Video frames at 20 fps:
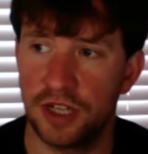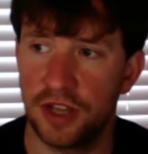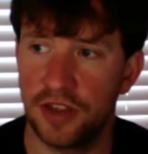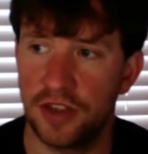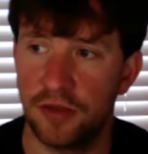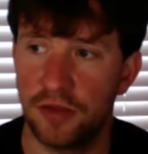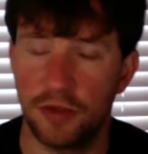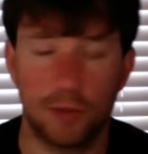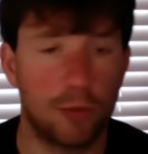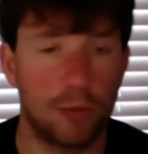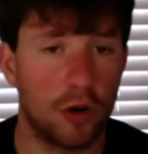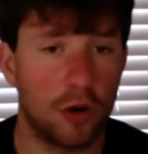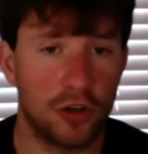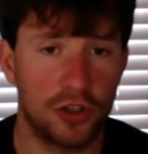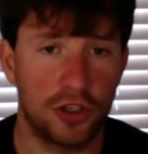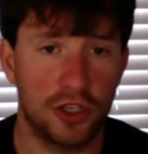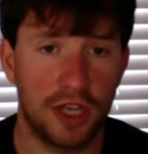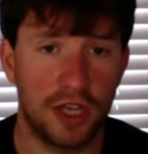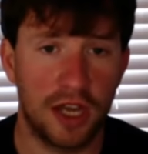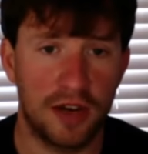Now that was
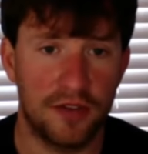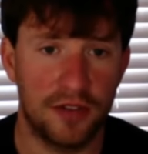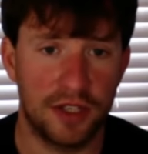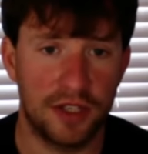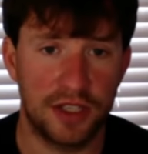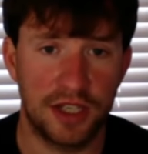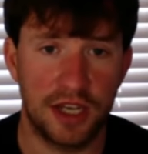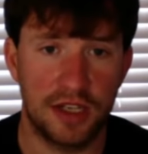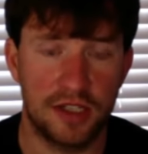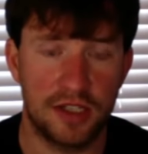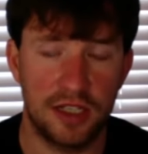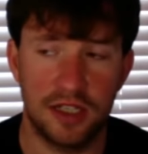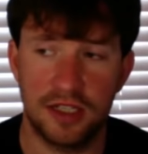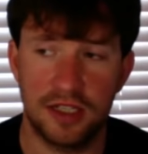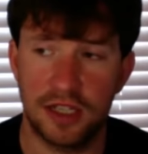partially out of necessity.